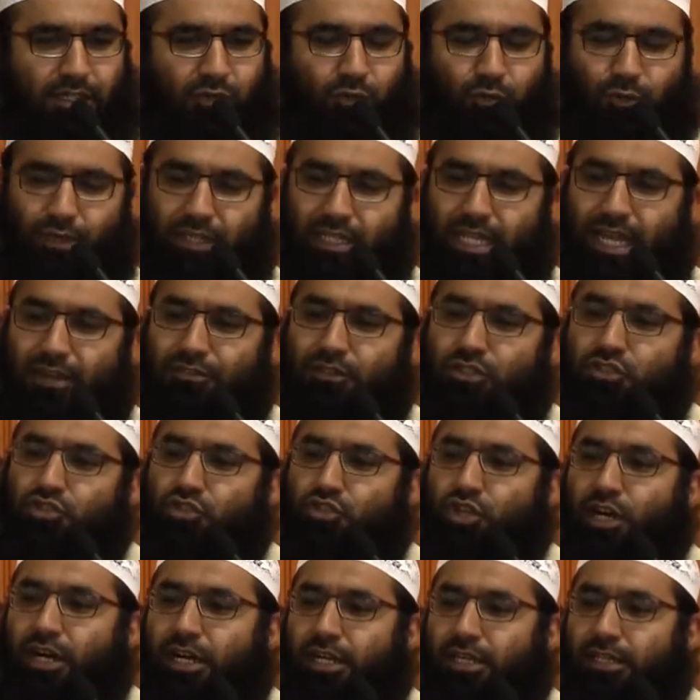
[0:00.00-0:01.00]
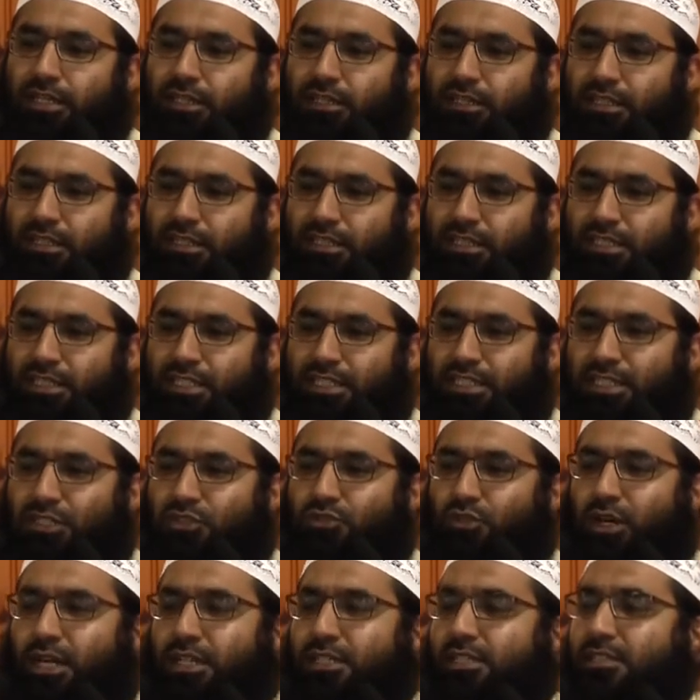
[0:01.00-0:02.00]
We never try
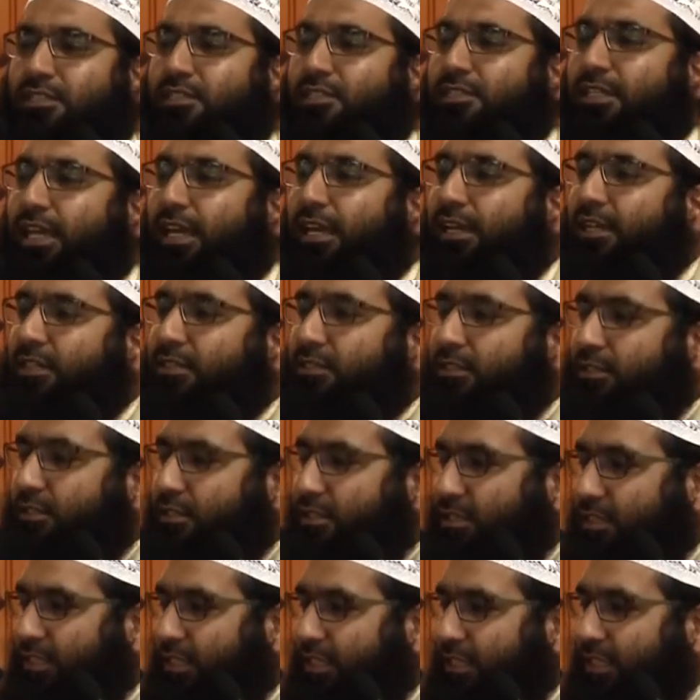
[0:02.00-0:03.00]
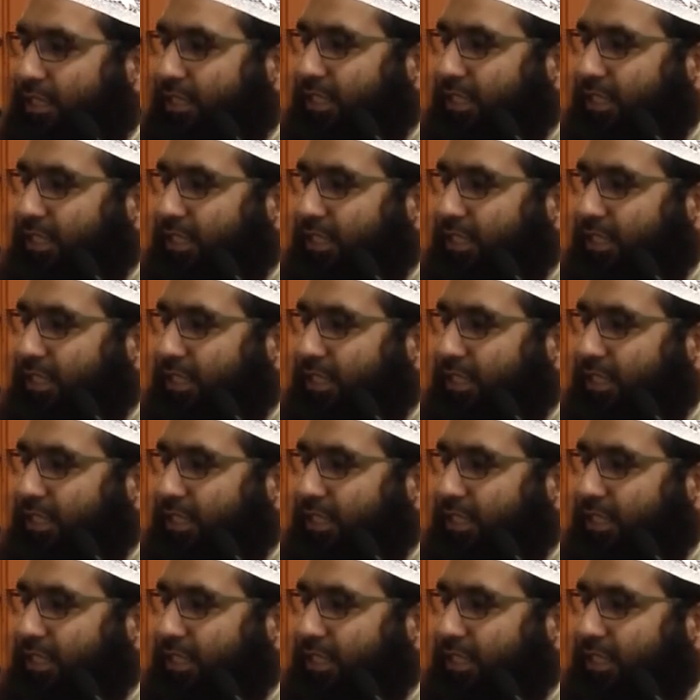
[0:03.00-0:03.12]
to understand